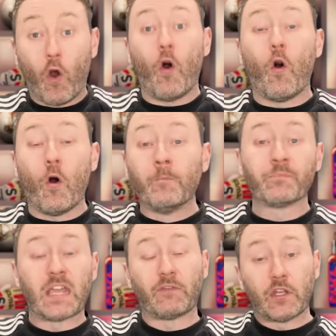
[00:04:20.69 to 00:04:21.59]
or
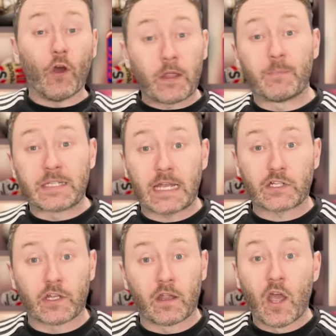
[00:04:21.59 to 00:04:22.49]
if you're not in
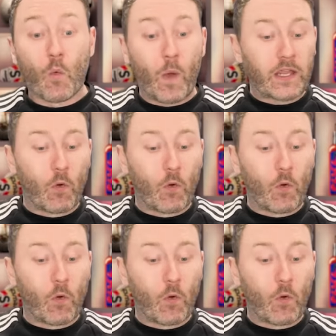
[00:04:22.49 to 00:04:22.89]
possession, where you're